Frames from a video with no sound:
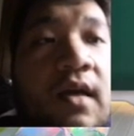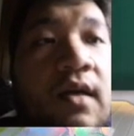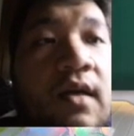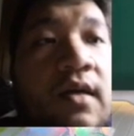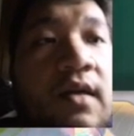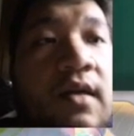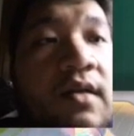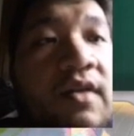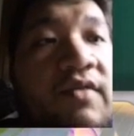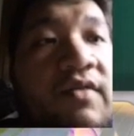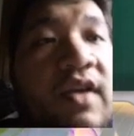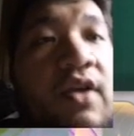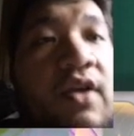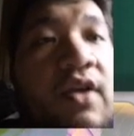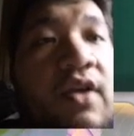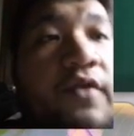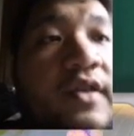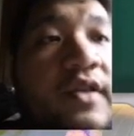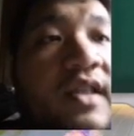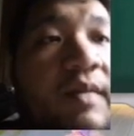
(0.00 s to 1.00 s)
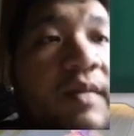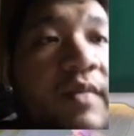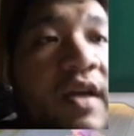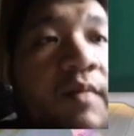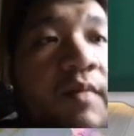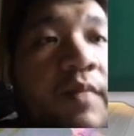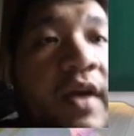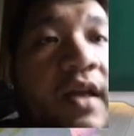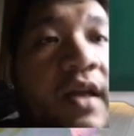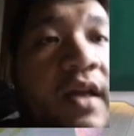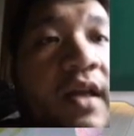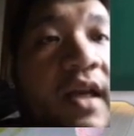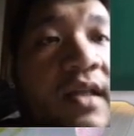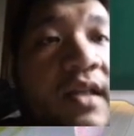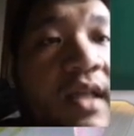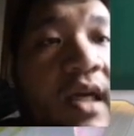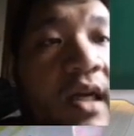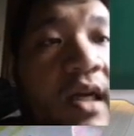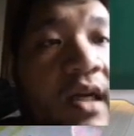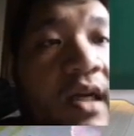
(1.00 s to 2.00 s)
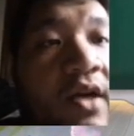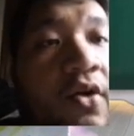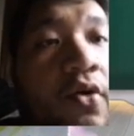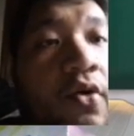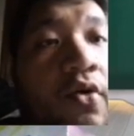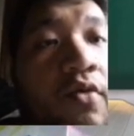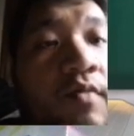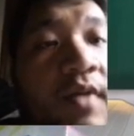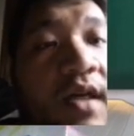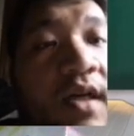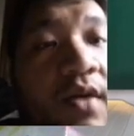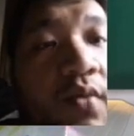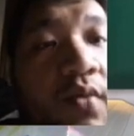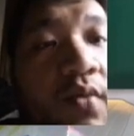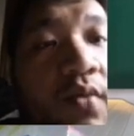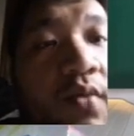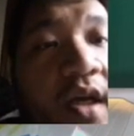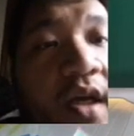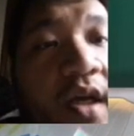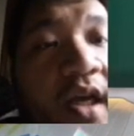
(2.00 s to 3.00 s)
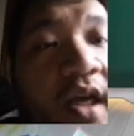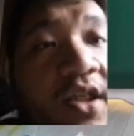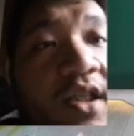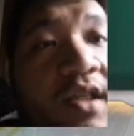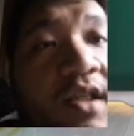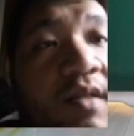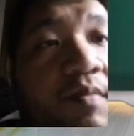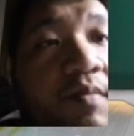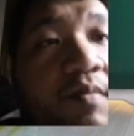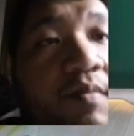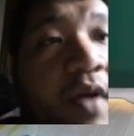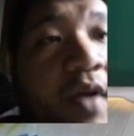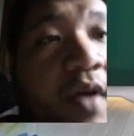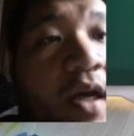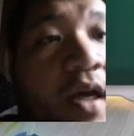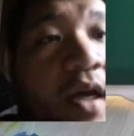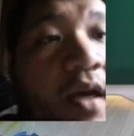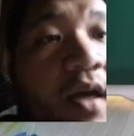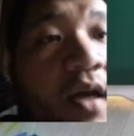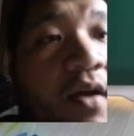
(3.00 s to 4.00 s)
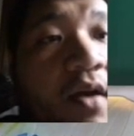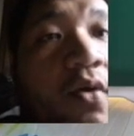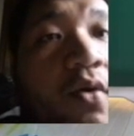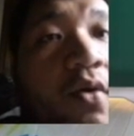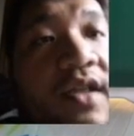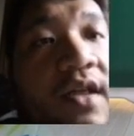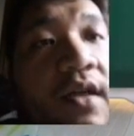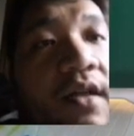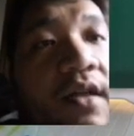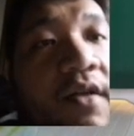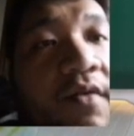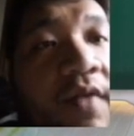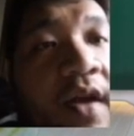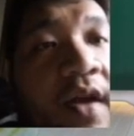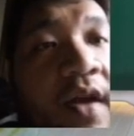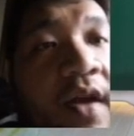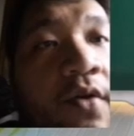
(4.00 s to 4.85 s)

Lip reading: If they go for something big like say Coma, we can just Quandrix Cultivator.